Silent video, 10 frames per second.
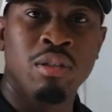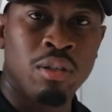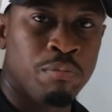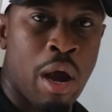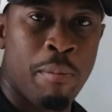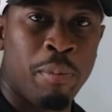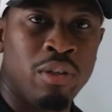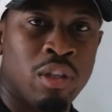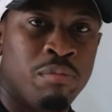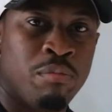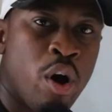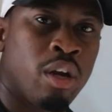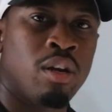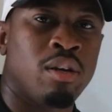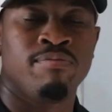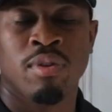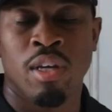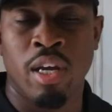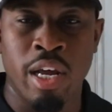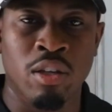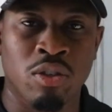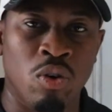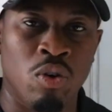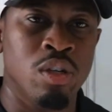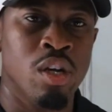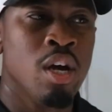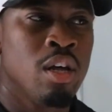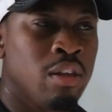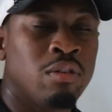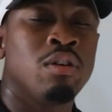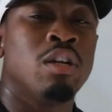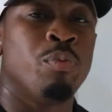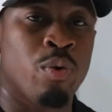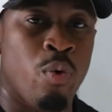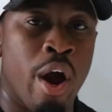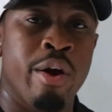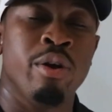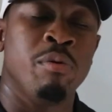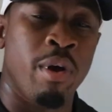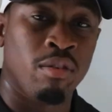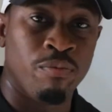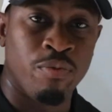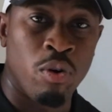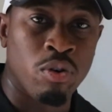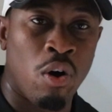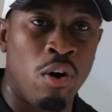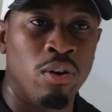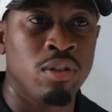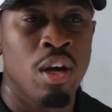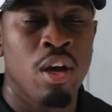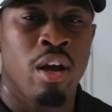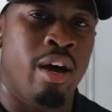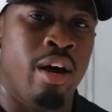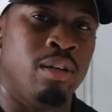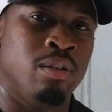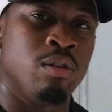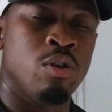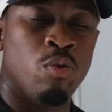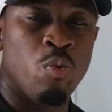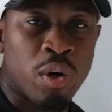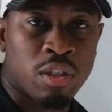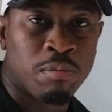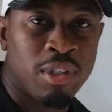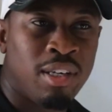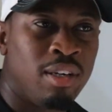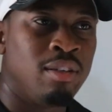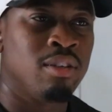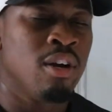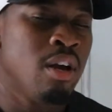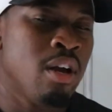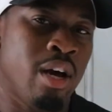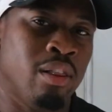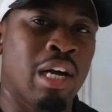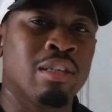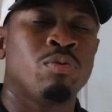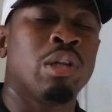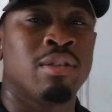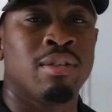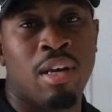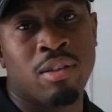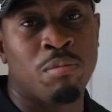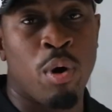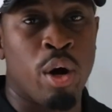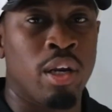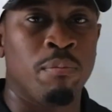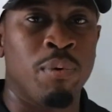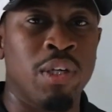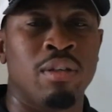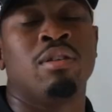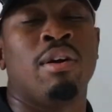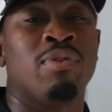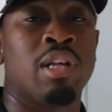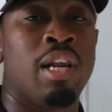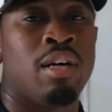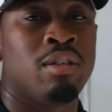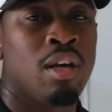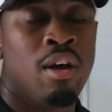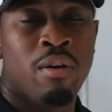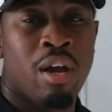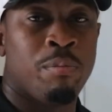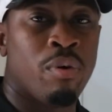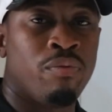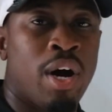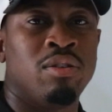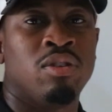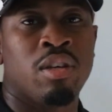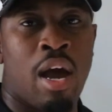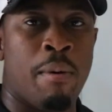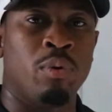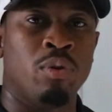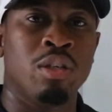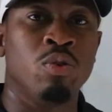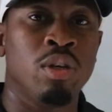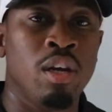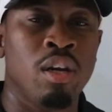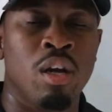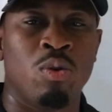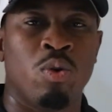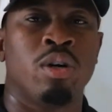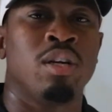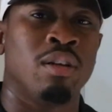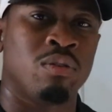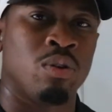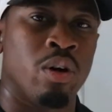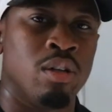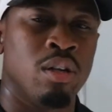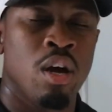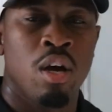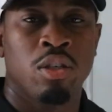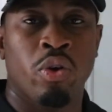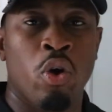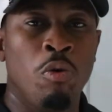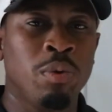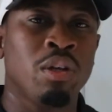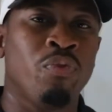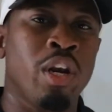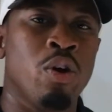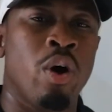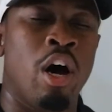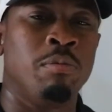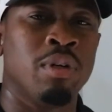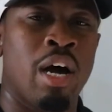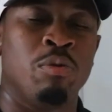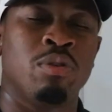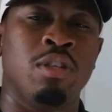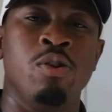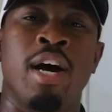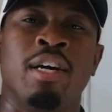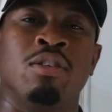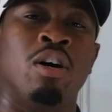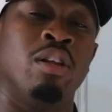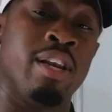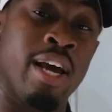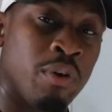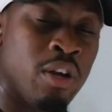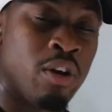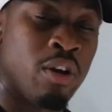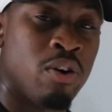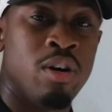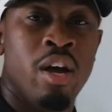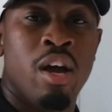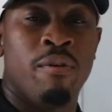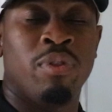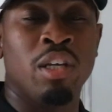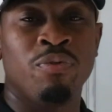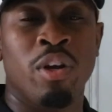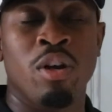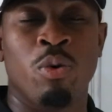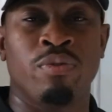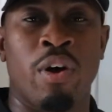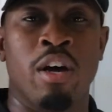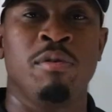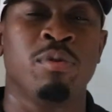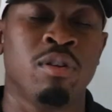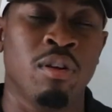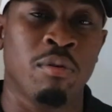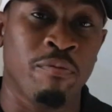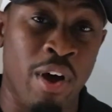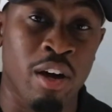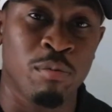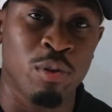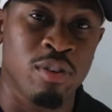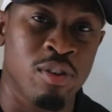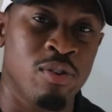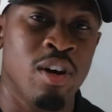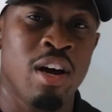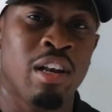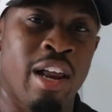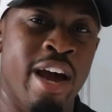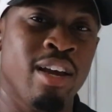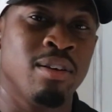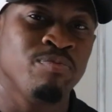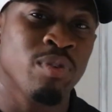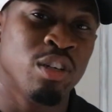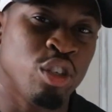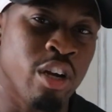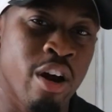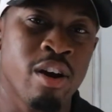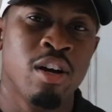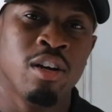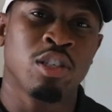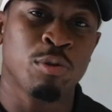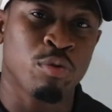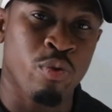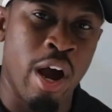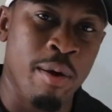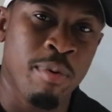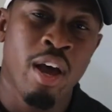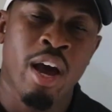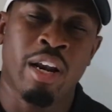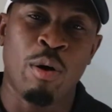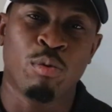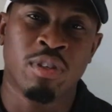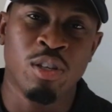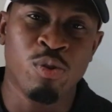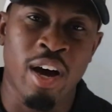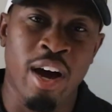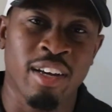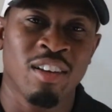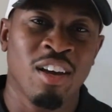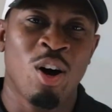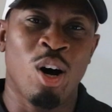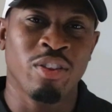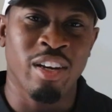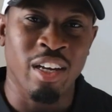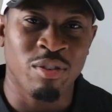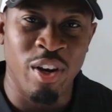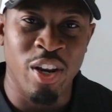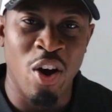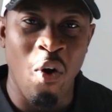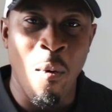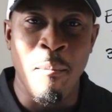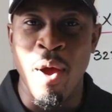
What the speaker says: List some properties on the market, get it sold. This is going to require you to make some phone calls and work some leads, and that's really a sales and marketing business. Nevertheless, it provides the capital that you need in order to get started. So I hope this video helped. I will see you guys on the next video. If this video was valuable to you, like, share, subscribe, and I will see you guys on the next video.